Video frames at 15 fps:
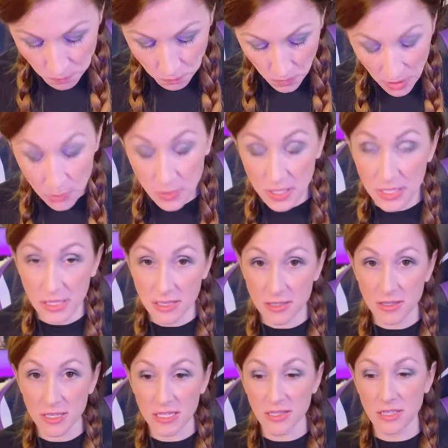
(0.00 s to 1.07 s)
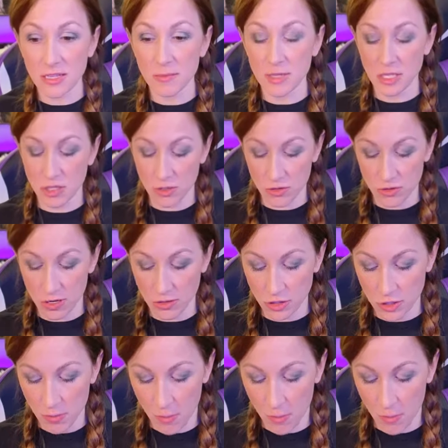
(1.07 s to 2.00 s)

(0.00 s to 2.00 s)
It really is like Cinnamon Toast Crunch.